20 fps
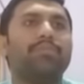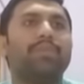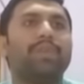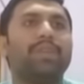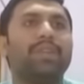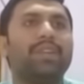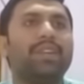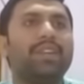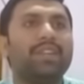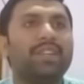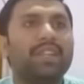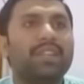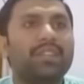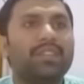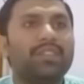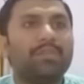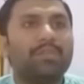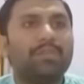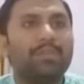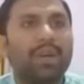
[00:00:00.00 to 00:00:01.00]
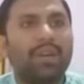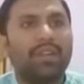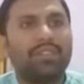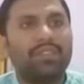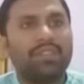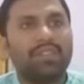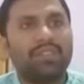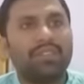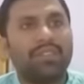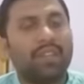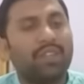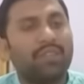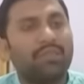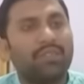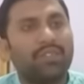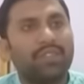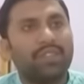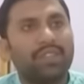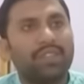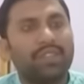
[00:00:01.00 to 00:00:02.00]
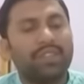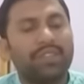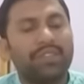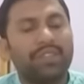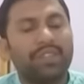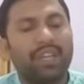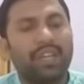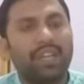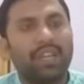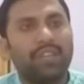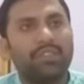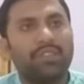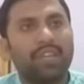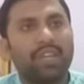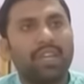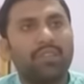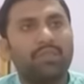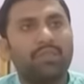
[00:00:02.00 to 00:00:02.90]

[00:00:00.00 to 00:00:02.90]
present tense, past tense, and future tense, as